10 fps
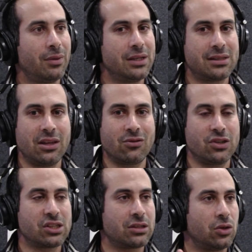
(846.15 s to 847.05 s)
Instead of
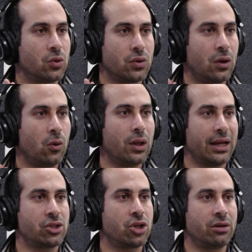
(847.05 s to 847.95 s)
just, the whole
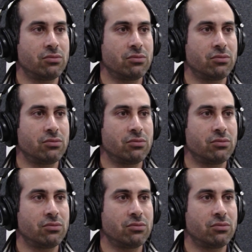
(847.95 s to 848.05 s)
lecture,